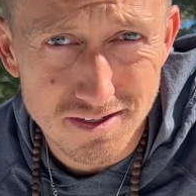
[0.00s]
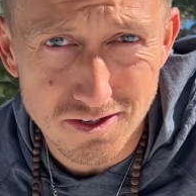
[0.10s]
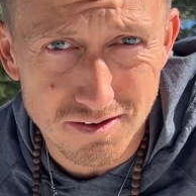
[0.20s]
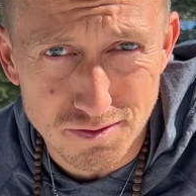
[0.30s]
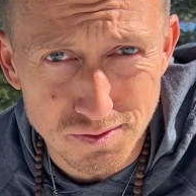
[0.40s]
You
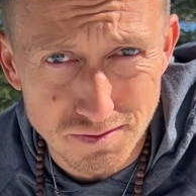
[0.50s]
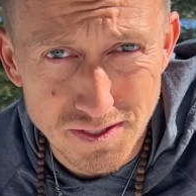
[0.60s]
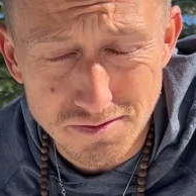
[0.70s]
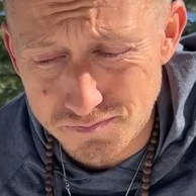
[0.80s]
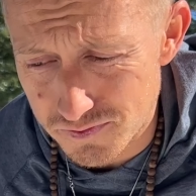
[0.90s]
don't have to believe
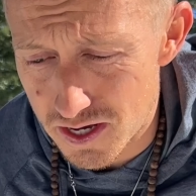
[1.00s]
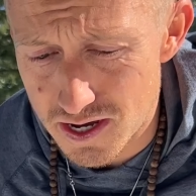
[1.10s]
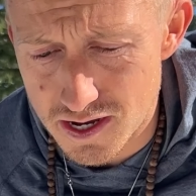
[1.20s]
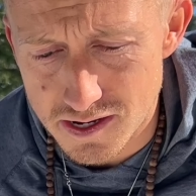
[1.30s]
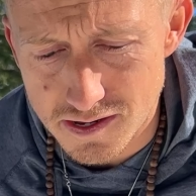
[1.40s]
me.
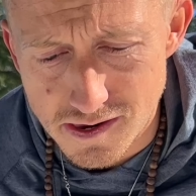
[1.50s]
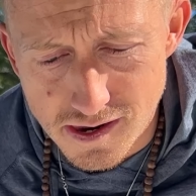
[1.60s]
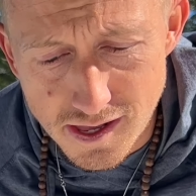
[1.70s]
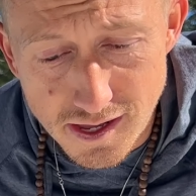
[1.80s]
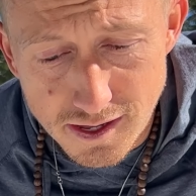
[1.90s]
Uh,
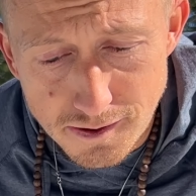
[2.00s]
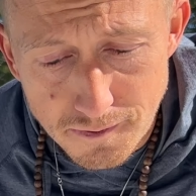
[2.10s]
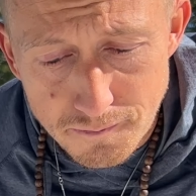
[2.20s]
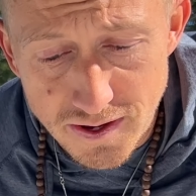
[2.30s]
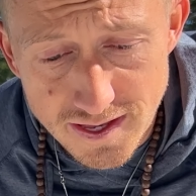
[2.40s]

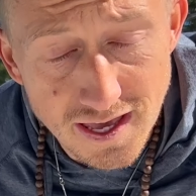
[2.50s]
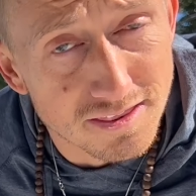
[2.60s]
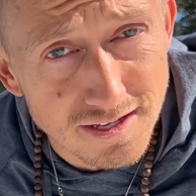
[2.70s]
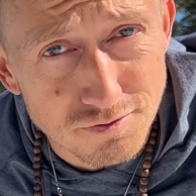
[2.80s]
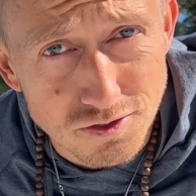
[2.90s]
but yeah,
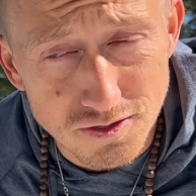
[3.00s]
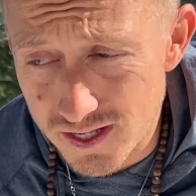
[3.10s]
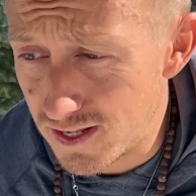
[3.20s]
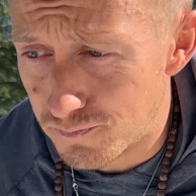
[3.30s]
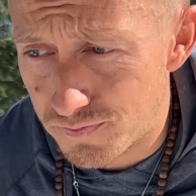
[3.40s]
thanks for tuning
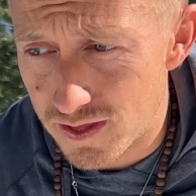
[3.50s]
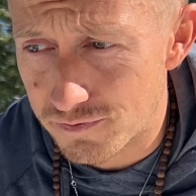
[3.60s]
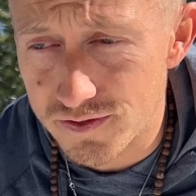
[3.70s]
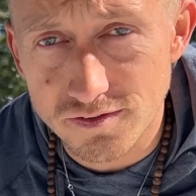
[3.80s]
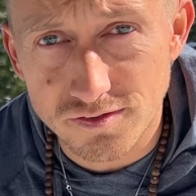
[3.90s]
in.
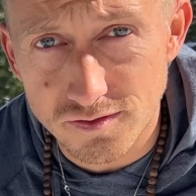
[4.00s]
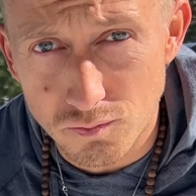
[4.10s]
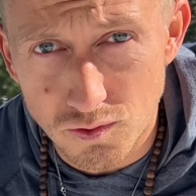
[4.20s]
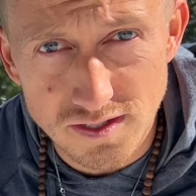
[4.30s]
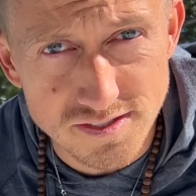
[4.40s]
If this
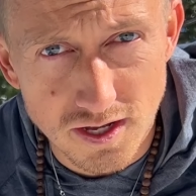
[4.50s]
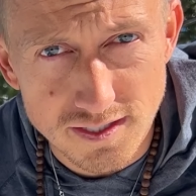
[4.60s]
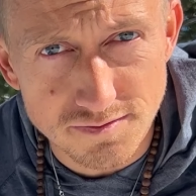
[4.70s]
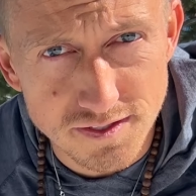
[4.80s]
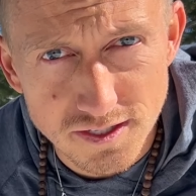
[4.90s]
was an
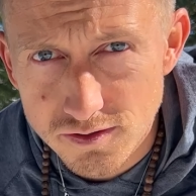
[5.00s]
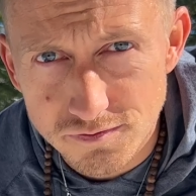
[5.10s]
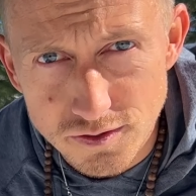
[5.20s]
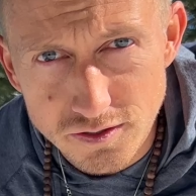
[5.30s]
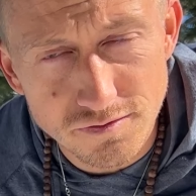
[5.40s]
awesome video
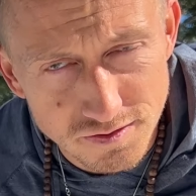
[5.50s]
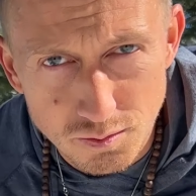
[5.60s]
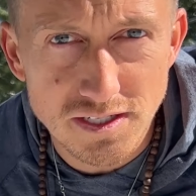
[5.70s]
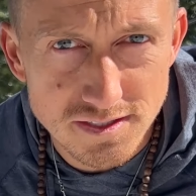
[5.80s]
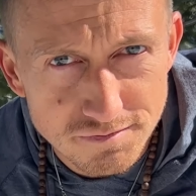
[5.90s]
for you, if it
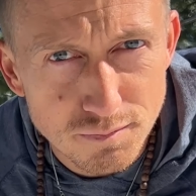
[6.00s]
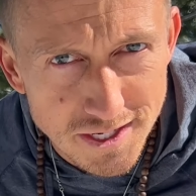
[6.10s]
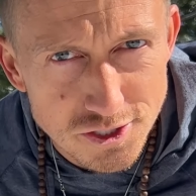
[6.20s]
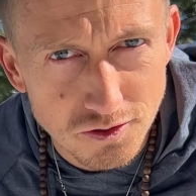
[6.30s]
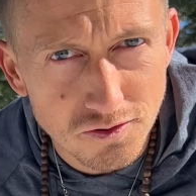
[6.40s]
was
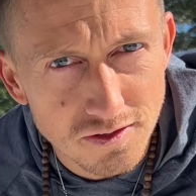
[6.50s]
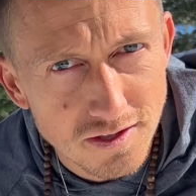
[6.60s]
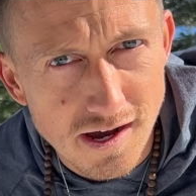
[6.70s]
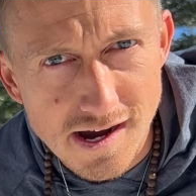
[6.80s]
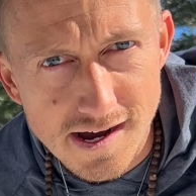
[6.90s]
informational,
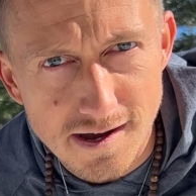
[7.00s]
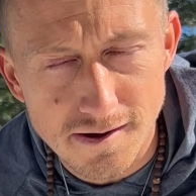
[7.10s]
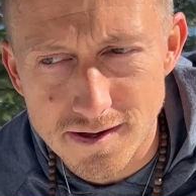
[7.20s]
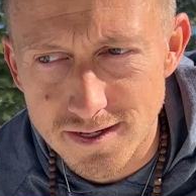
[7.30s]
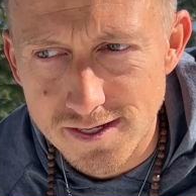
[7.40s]
uh,
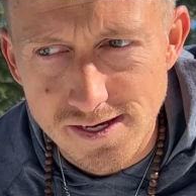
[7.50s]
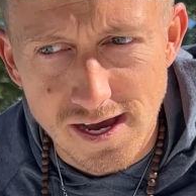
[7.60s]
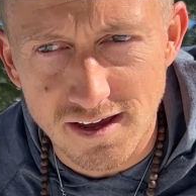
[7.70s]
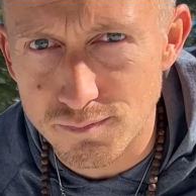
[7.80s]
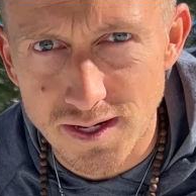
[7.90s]

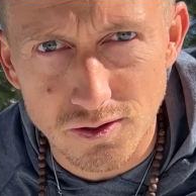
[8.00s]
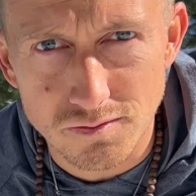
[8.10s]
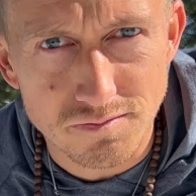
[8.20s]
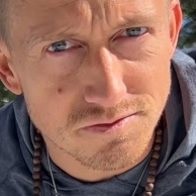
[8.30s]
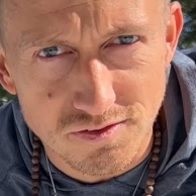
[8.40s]
I have my
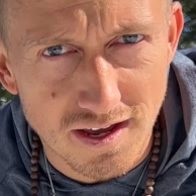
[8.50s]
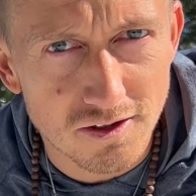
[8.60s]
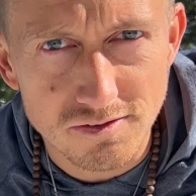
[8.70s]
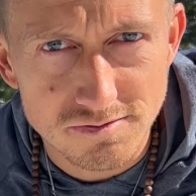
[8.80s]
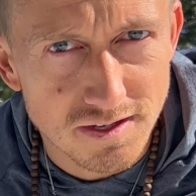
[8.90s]
own style.